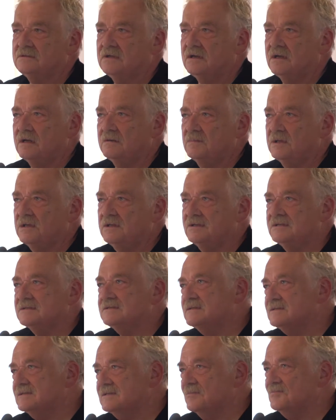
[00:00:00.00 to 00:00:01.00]
I mean, this
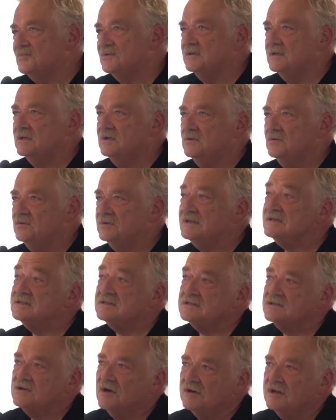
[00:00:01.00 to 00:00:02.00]
is something new, this
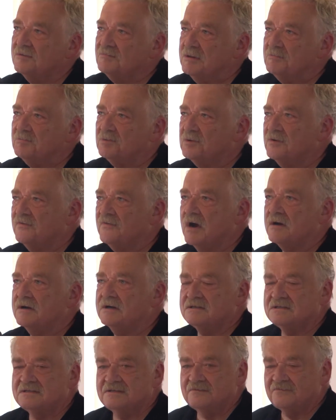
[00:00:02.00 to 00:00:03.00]
is going to be
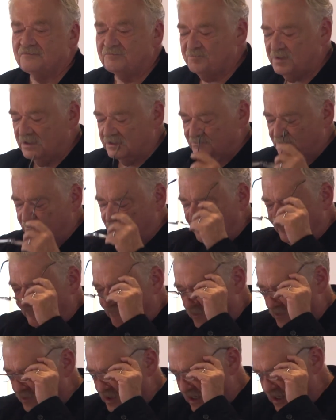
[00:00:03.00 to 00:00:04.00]
provocative, but
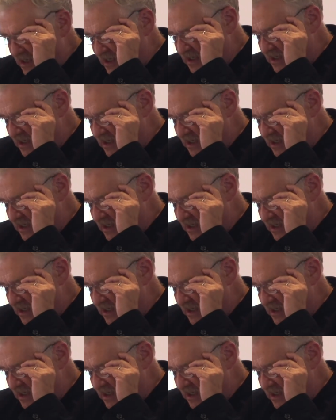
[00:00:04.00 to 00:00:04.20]
before